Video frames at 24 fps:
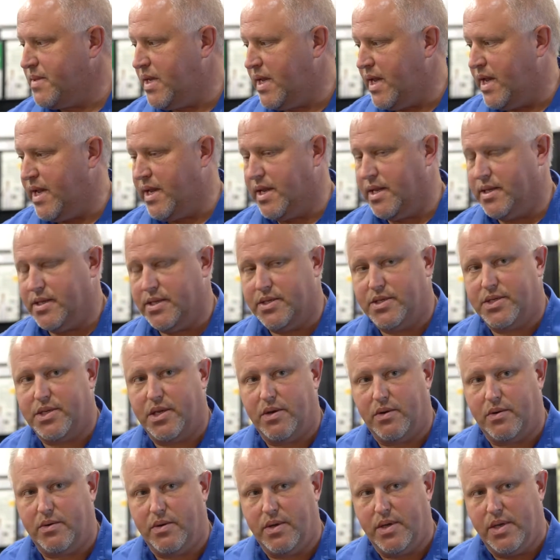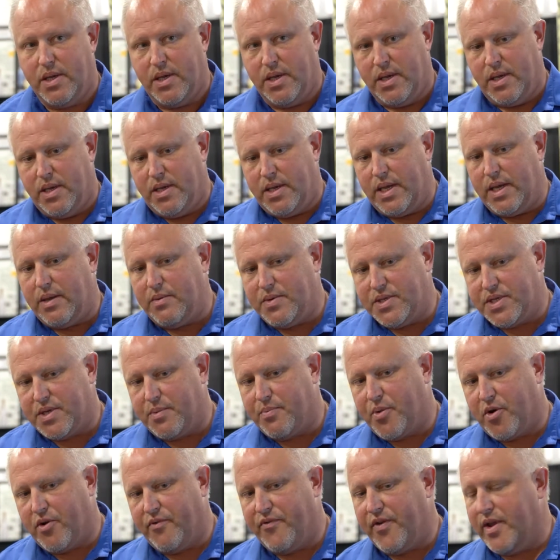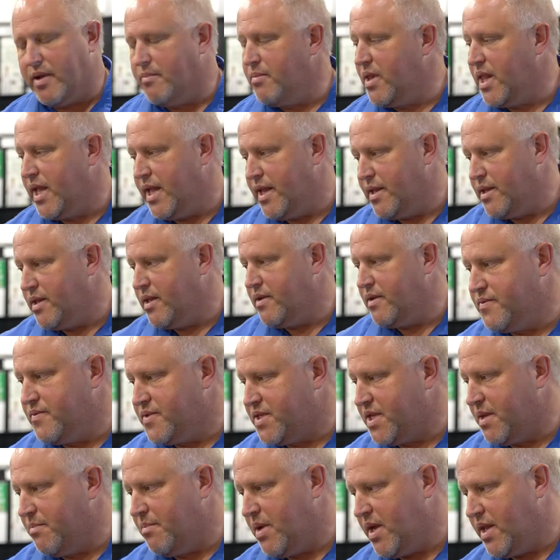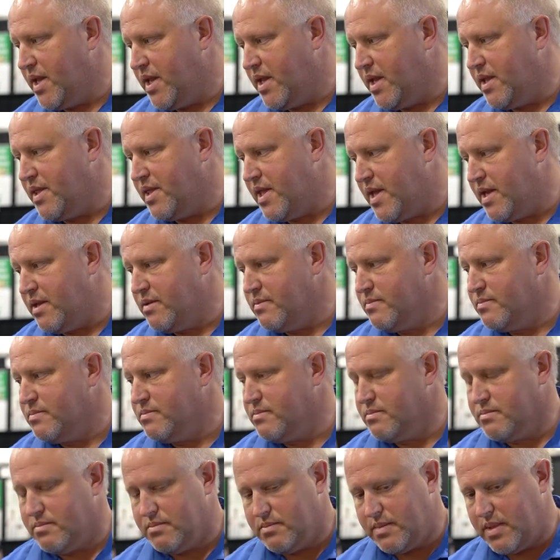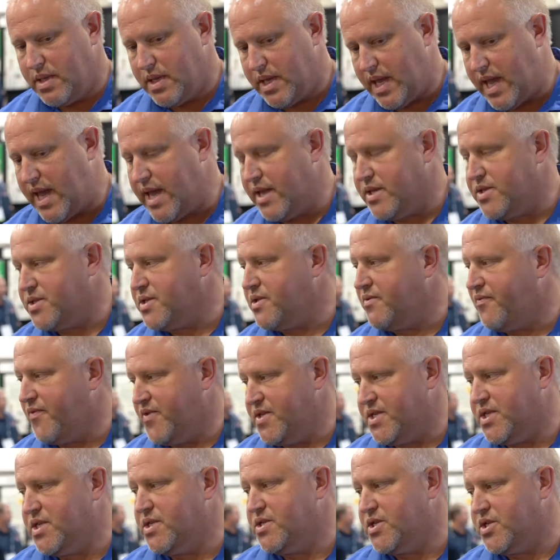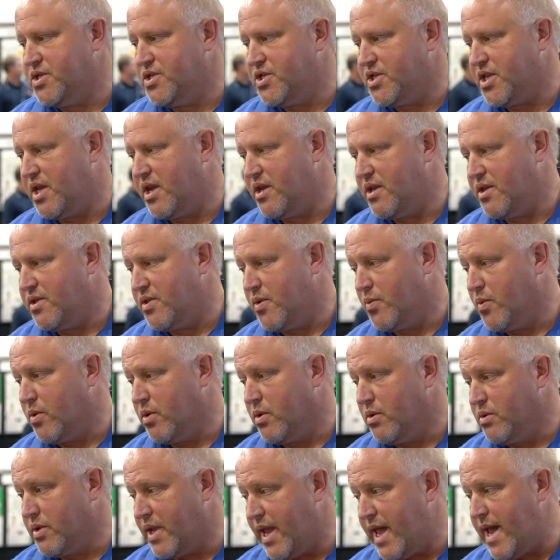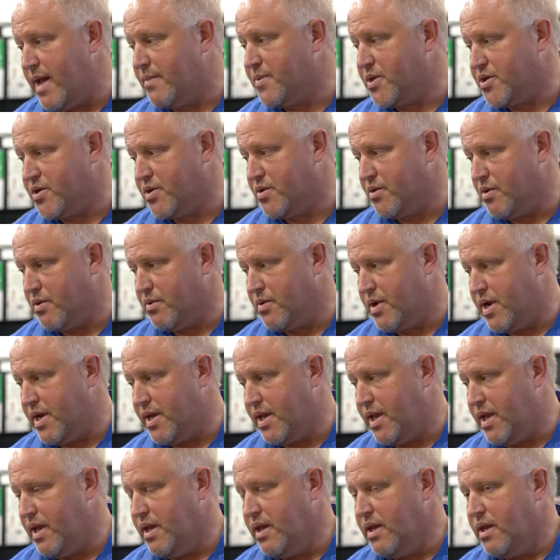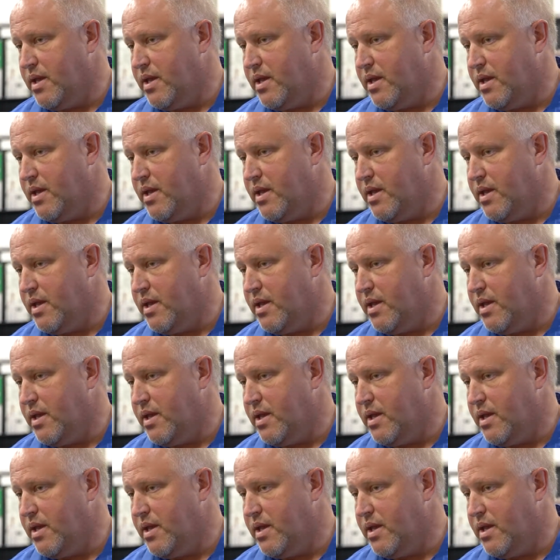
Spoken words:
And so it was a perfect blend somebody that has the physician side of the world captured already,